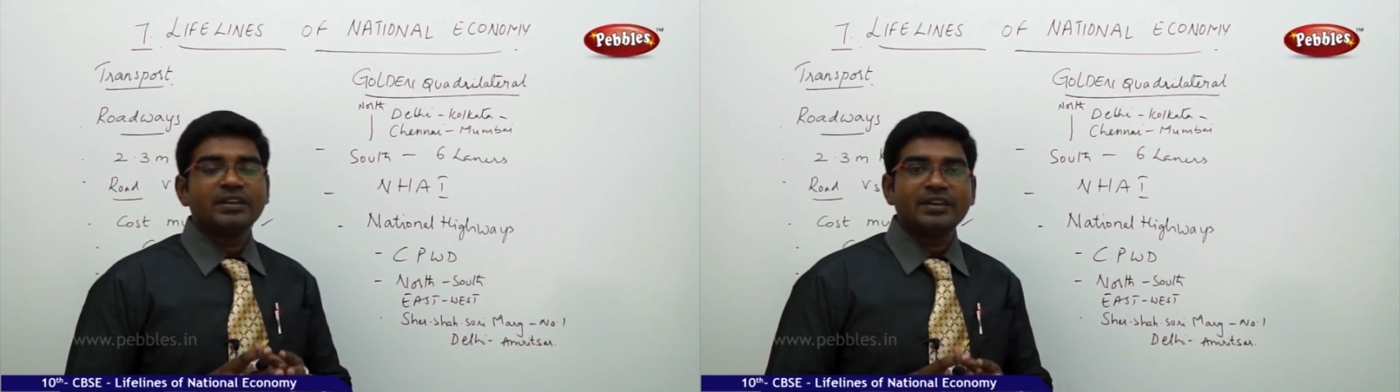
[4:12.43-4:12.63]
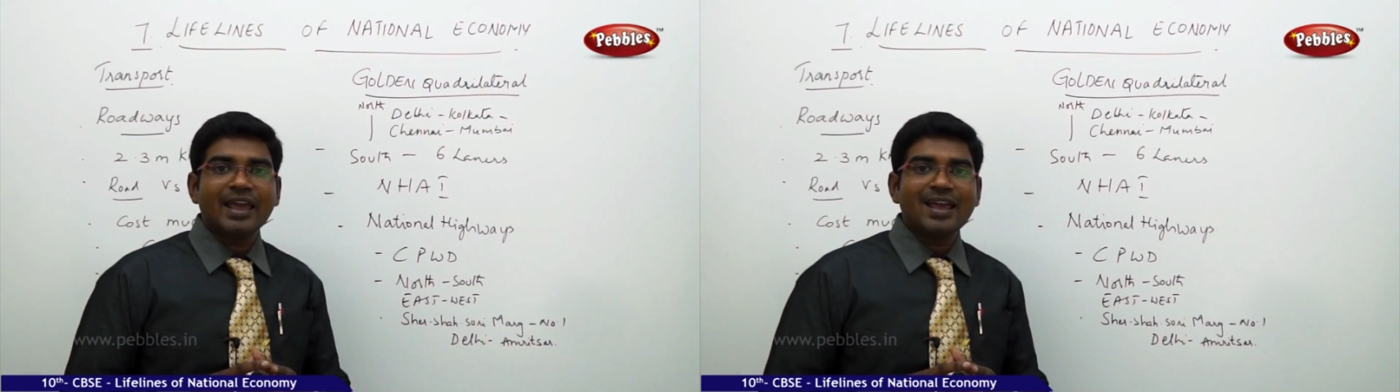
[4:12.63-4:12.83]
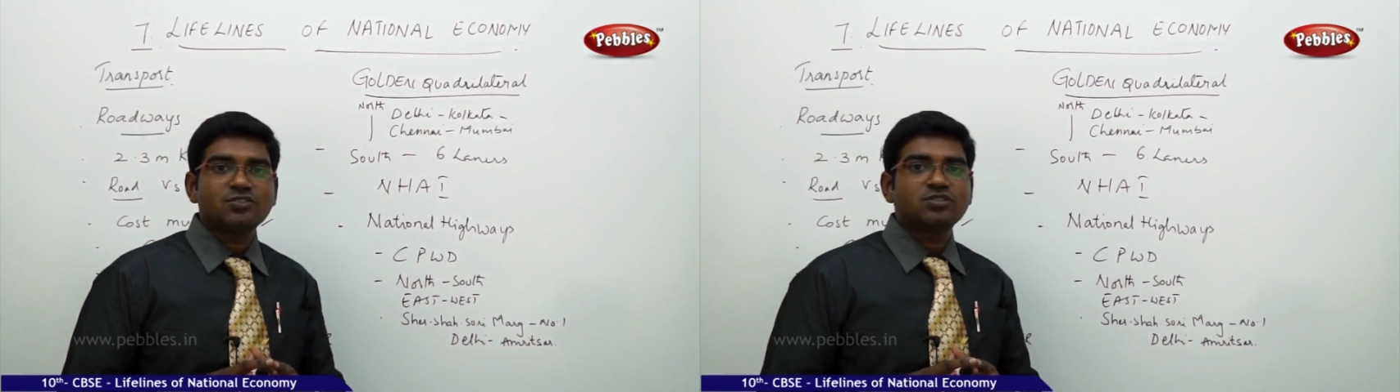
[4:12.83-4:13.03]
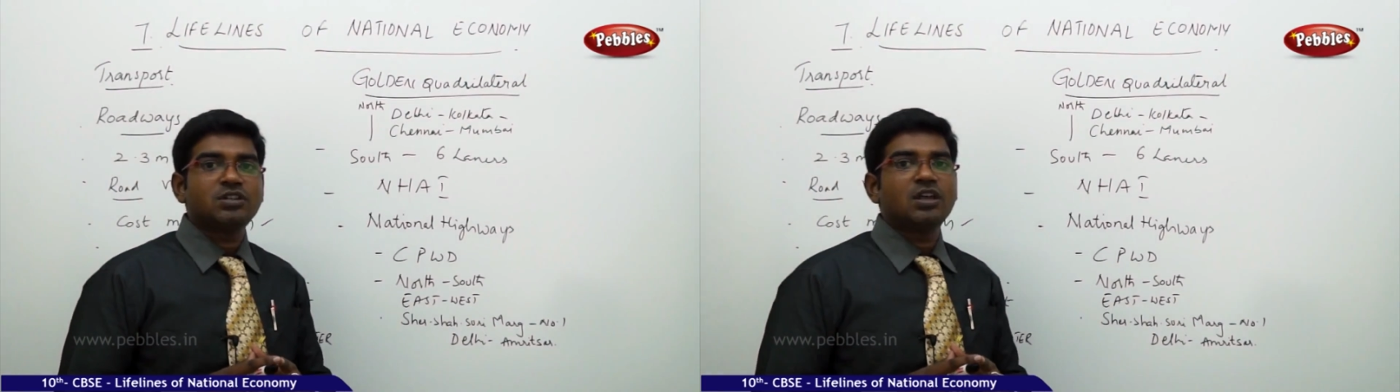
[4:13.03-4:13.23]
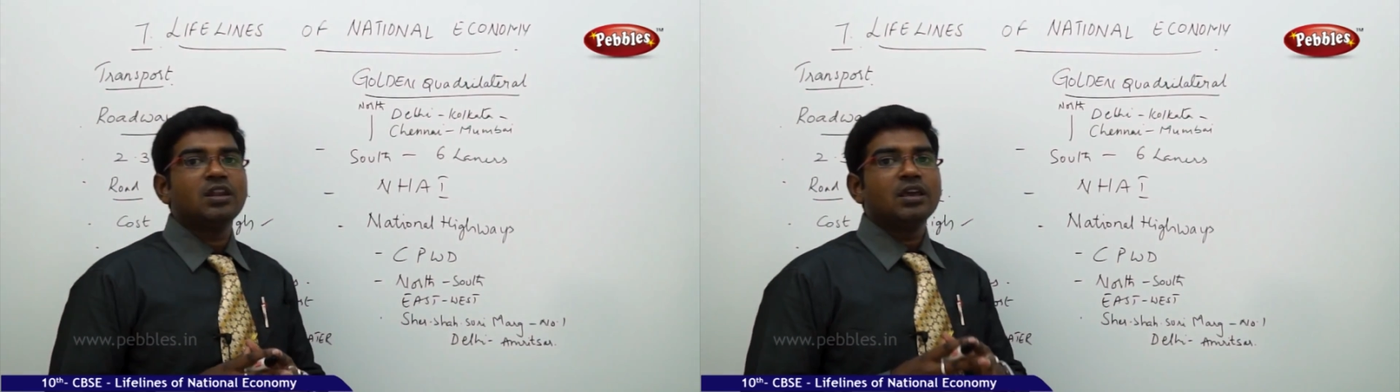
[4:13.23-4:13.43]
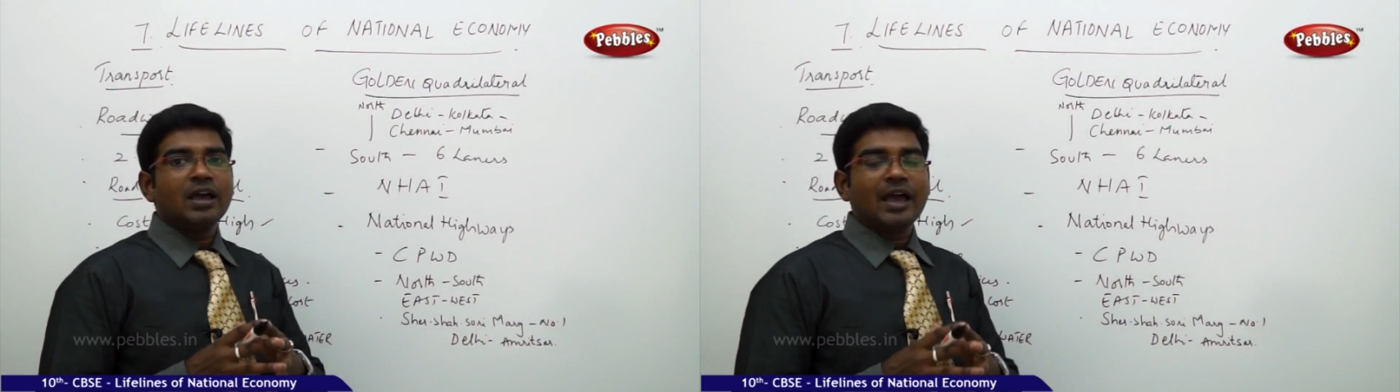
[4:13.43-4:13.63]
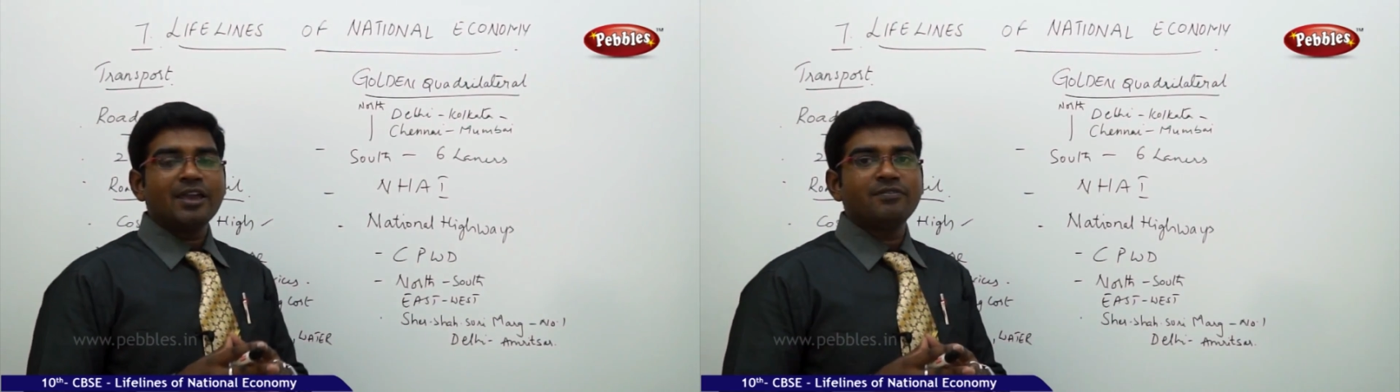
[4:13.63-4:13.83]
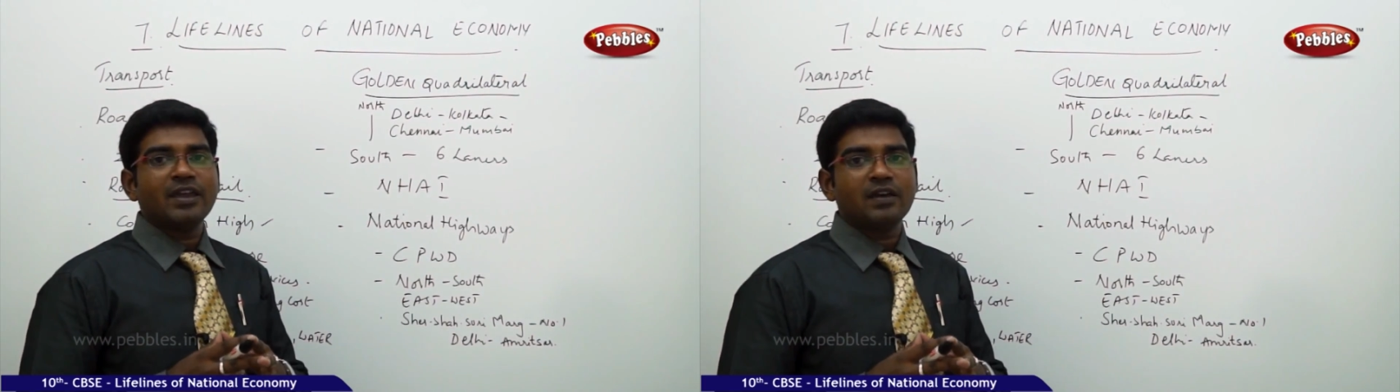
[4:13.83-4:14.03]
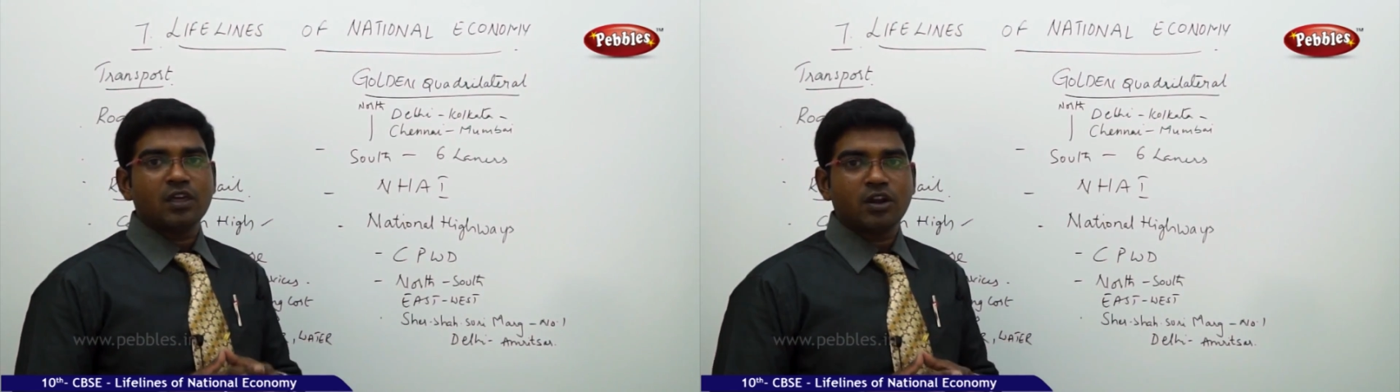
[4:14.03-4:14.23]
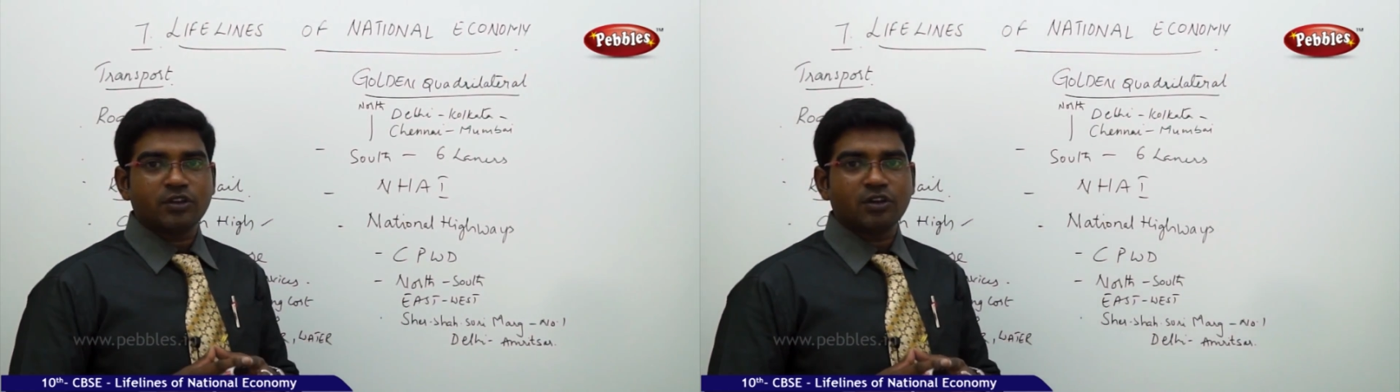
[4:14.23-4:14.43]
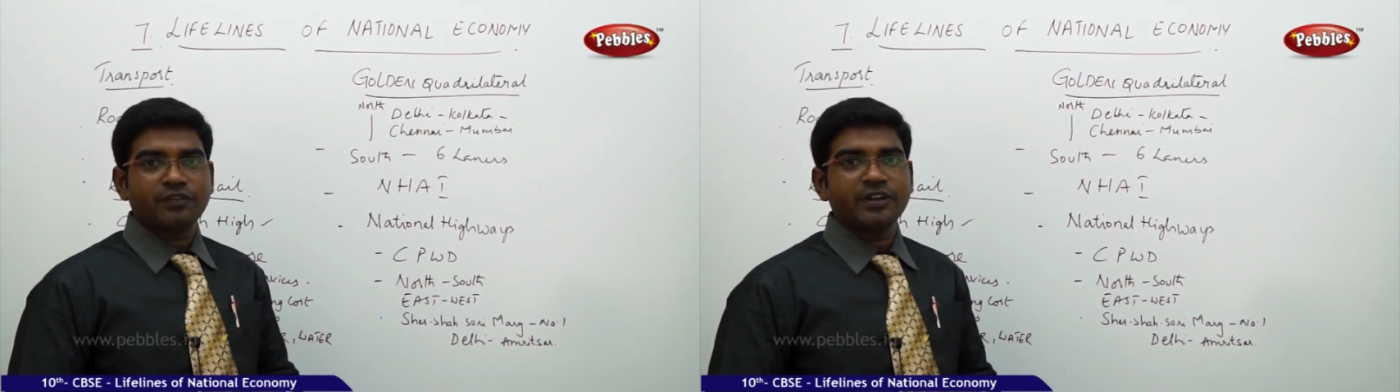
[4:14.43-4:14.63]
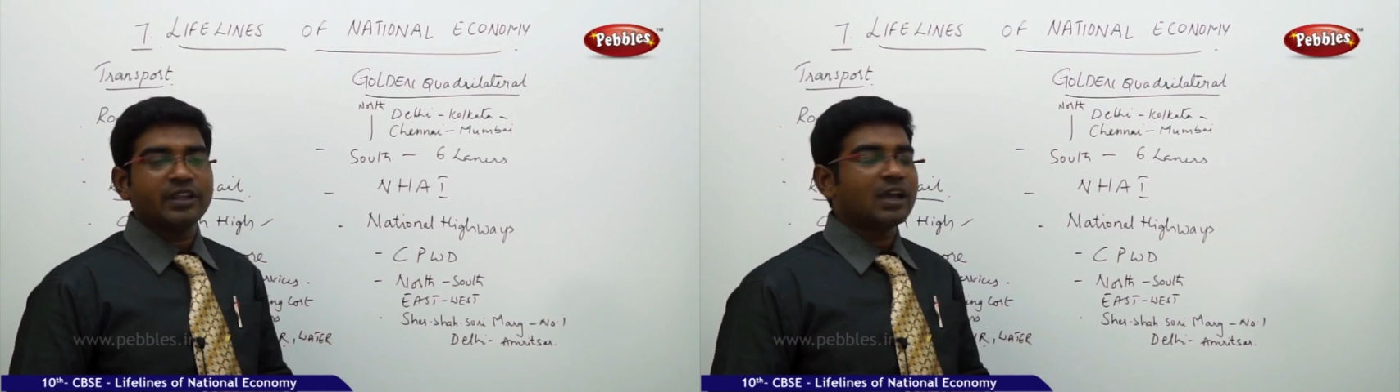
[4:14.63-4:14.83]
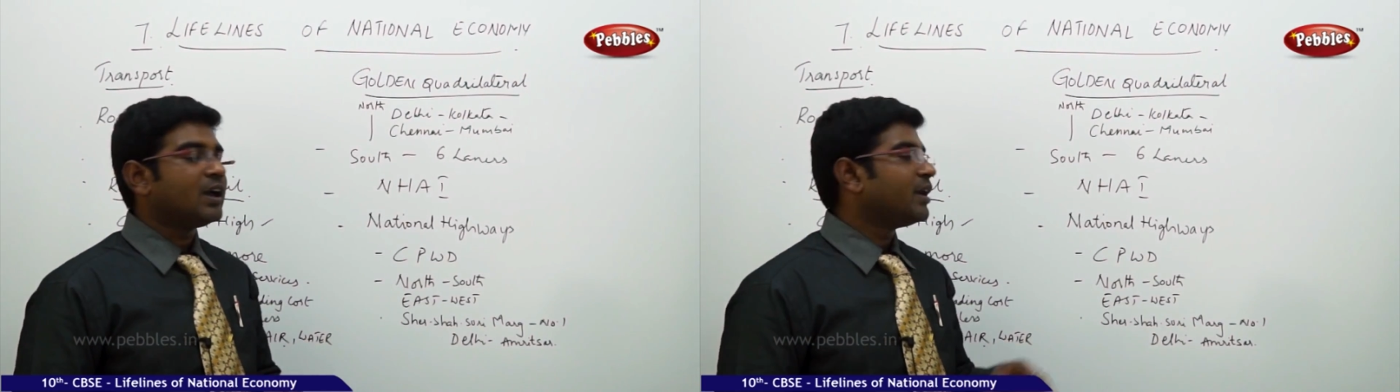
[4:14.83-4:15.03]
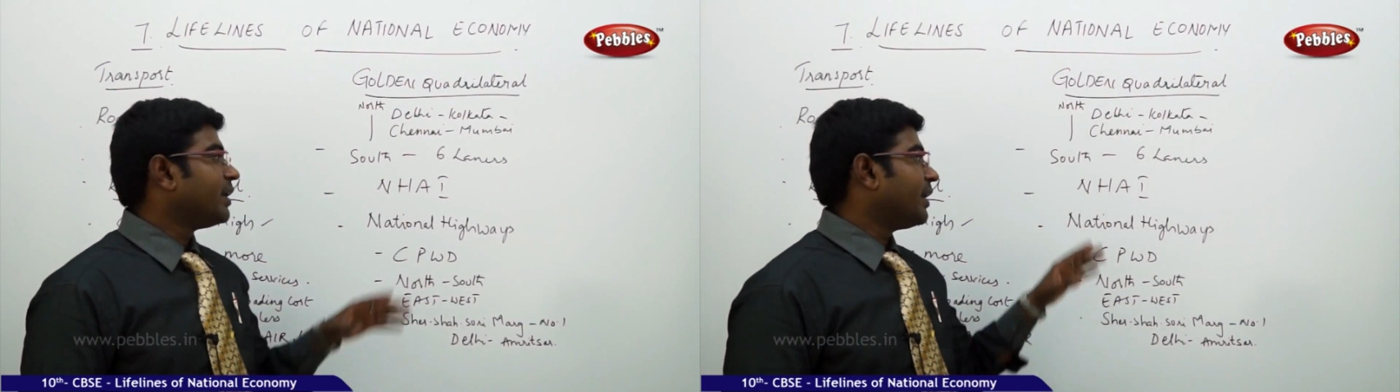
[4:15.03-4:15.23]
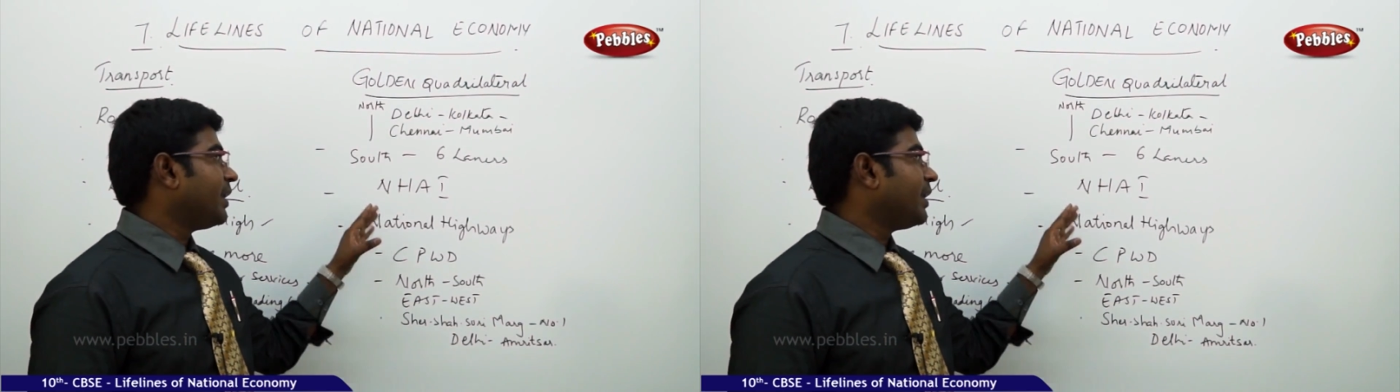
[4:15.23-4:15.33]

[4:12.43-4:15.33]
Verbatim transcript: National Highway Authority of India